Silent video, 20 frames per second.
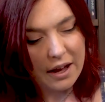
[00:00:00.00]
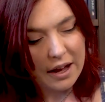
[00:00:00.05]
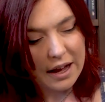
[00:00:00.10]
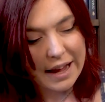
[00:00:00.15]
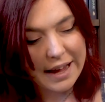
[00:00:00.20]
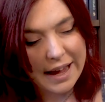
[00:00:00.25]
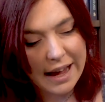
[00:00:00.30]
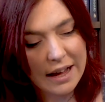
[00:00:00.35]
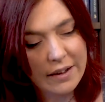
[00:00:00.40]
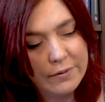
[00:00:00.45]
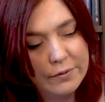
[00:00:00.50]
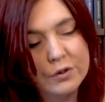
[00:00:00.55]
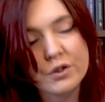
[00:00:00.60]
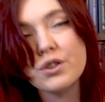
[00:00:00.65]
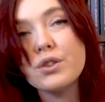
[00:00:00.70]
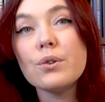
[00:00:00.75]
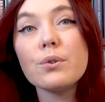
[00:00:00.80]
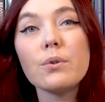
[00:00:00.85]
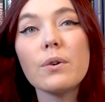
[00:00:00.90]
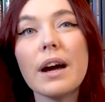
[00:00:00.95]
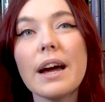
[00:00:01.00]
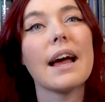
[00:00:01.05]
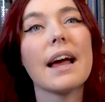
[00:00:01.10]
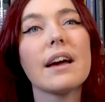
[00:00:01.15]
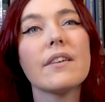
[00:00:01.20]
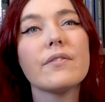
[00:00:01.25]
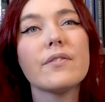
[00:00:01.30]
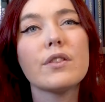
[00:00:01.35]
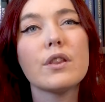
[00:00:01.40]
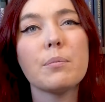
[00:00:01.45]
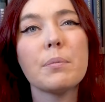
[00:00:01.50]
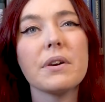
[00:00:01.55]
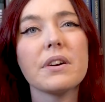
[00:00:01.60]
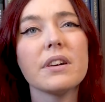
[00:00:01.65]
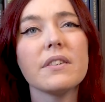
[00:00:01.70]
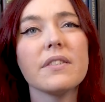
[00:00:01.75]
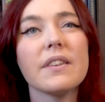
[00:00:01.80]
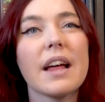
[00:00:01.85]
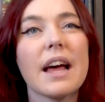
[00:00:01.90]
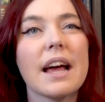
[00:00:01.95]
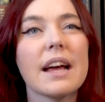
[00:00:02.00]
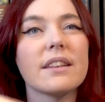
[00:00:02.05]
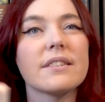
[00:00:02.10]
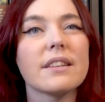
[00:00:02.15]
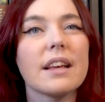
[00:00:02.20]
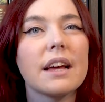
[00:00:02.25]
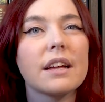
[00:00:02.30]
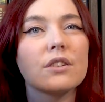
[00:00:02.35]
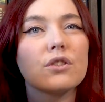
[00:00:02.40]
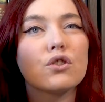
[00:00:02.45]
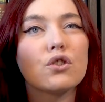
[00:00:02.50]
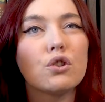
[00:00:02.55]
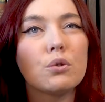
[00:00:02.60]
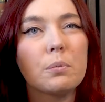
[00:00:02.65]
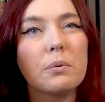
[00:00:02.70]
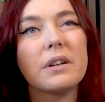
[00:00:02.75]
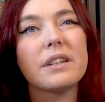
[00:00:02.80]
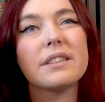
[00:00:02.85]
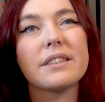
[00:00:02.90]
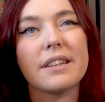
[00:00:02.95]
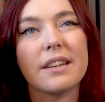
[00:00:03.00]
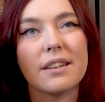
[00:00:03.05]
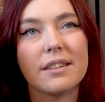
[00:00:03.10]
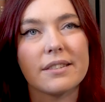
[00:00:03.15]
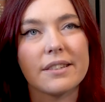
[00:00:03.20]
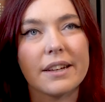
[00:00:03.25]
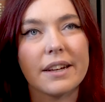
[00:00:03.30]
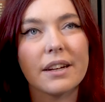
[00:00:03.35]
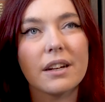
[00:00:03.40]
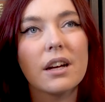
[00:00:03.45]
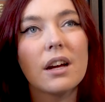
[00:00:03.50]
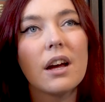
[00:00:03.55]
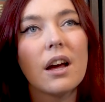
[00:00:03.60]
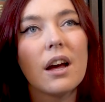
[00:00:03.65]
I have two. I have The Book of Lies and Two Boys Kissing.